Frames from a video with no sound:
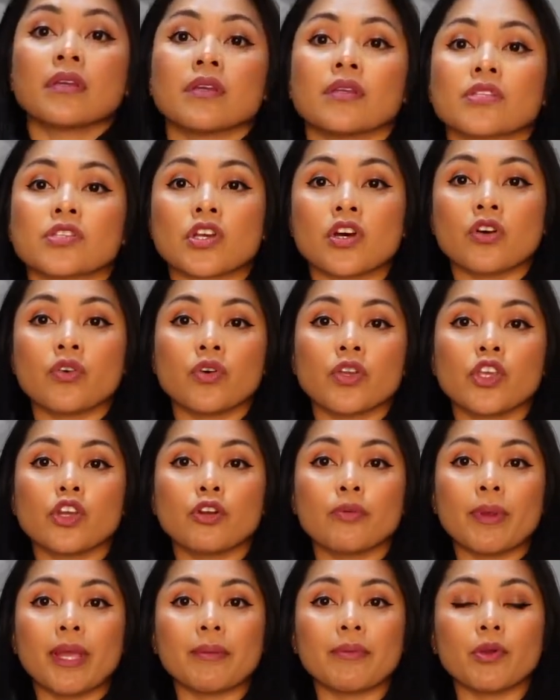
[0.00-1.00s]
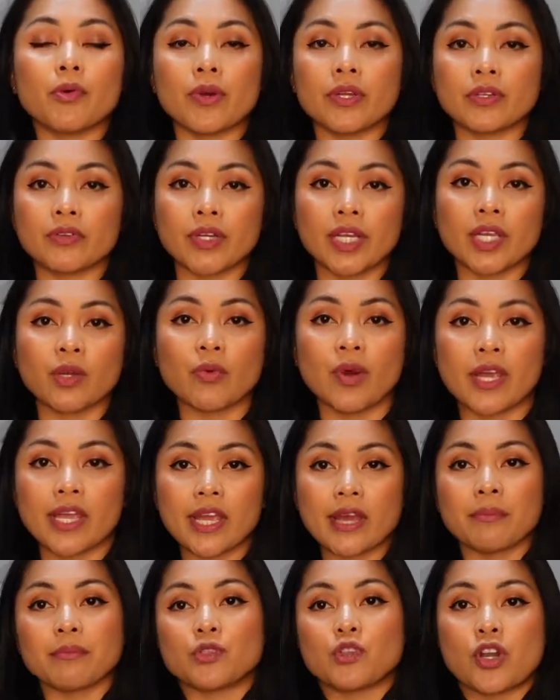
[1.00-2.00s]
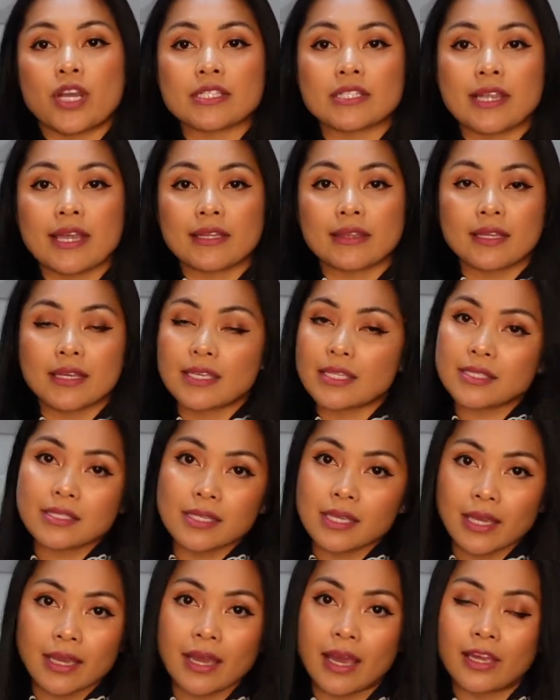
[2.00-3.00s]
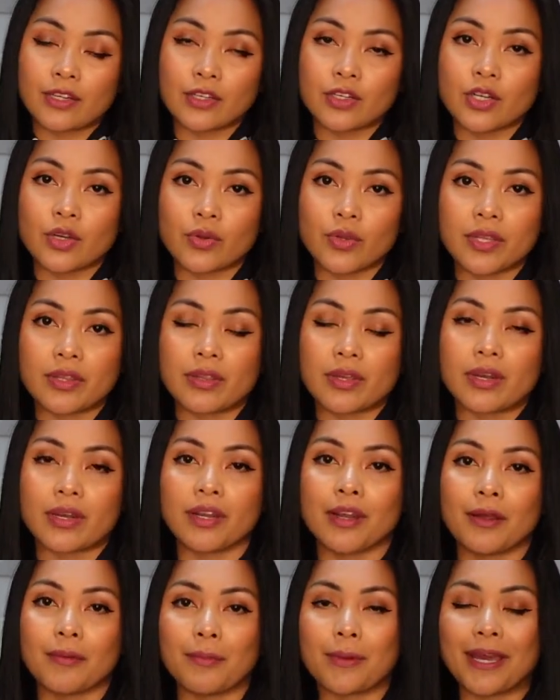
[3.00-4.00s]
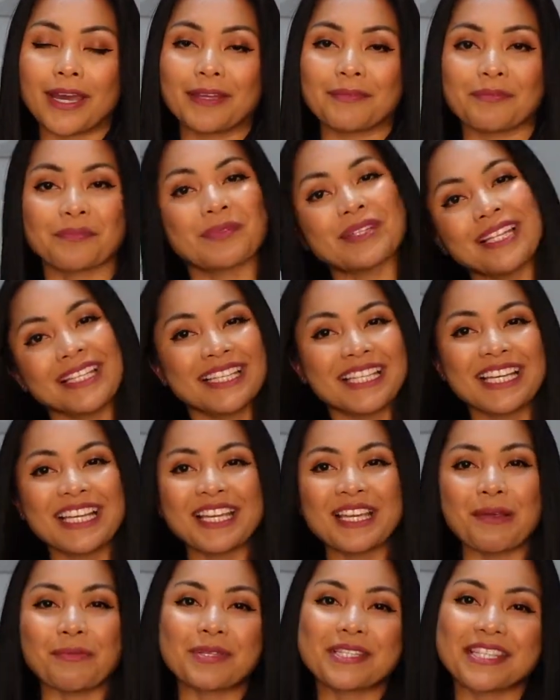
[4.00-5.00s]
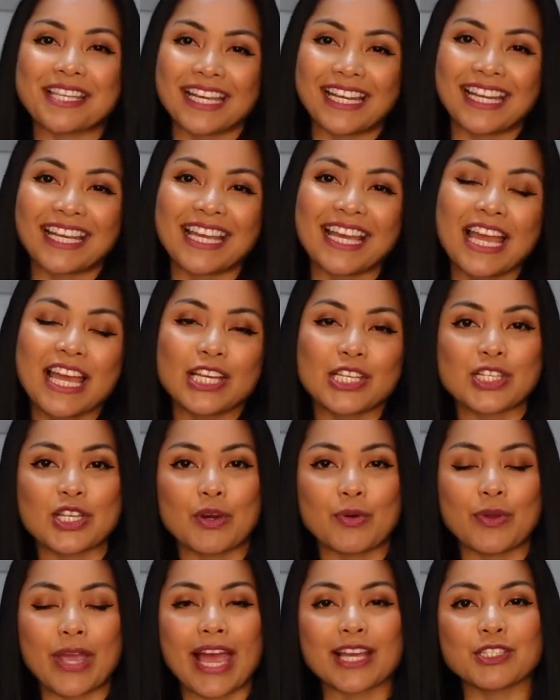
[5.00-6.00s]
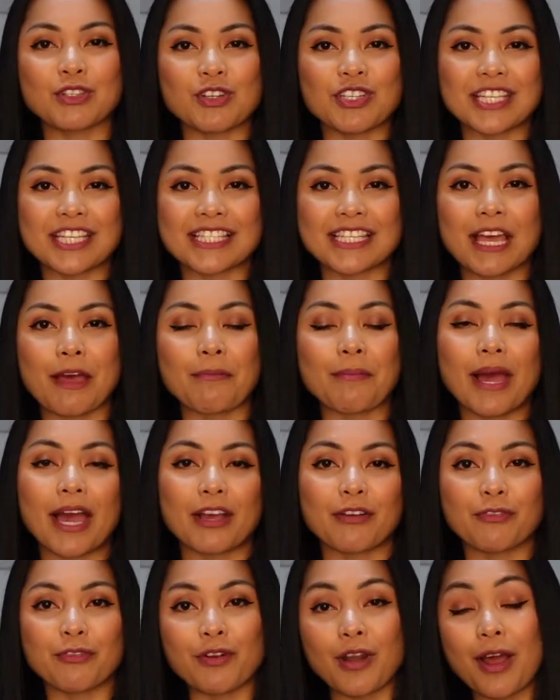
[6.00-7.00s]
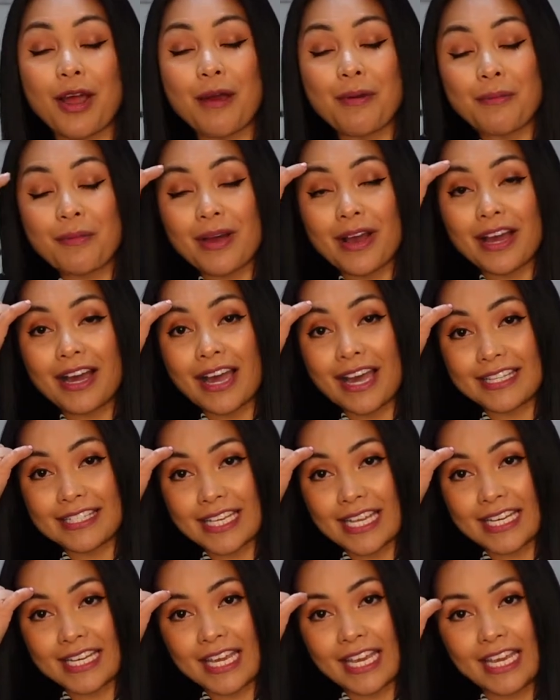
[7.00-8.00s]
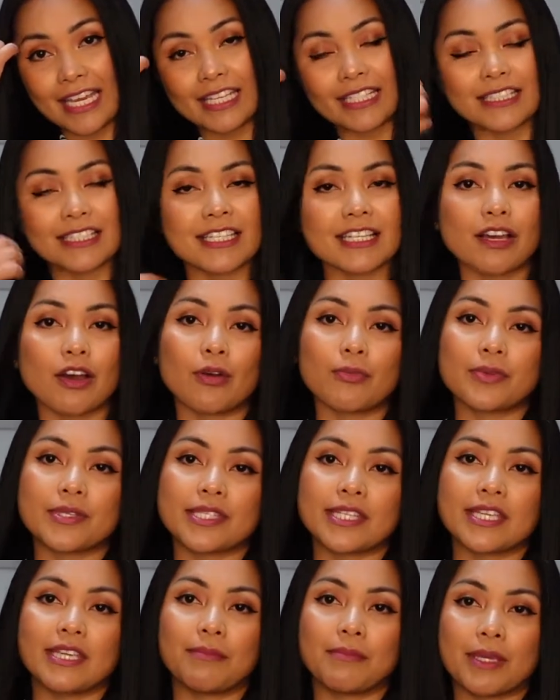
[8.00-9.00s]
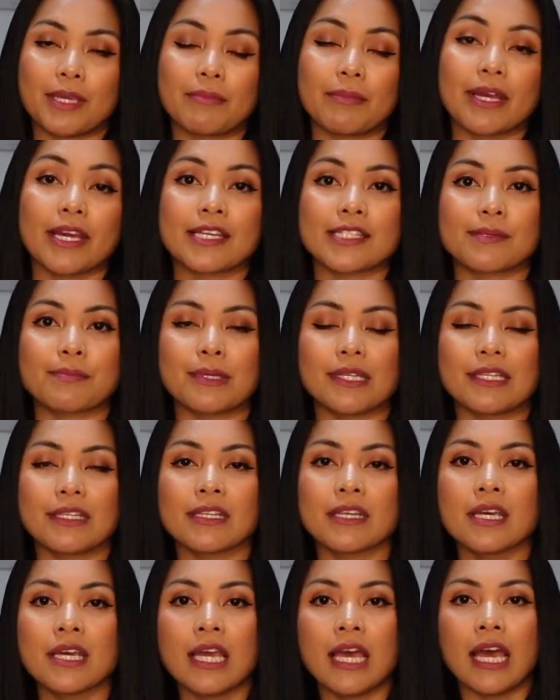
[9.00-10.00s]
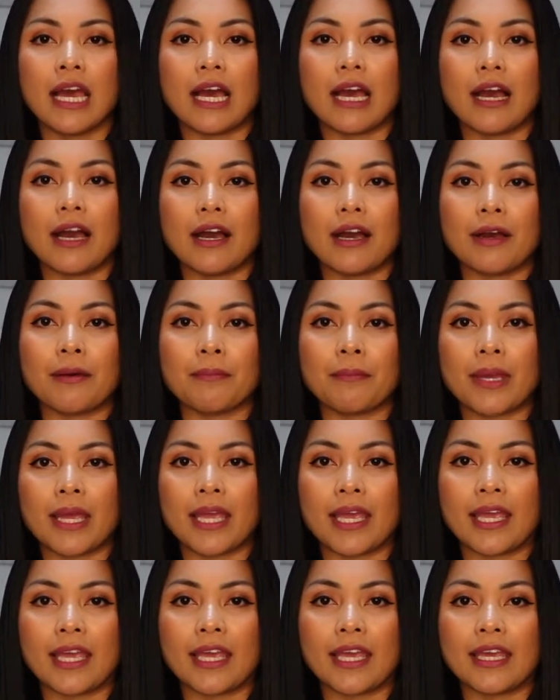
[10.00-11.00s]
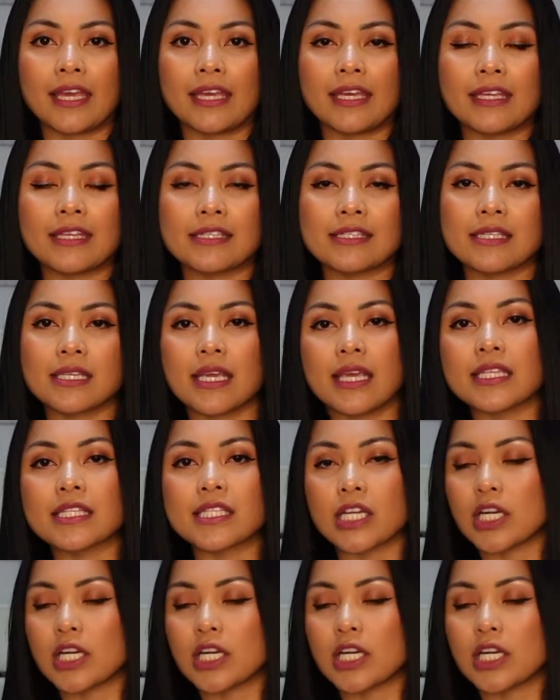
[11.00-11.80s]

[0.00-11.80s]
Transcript: So, you may be wondering why I'm dressed like this. I don't know either, but I'm just kidding. So, we actually just got back from a date night. Obviously, me and my husband. And it's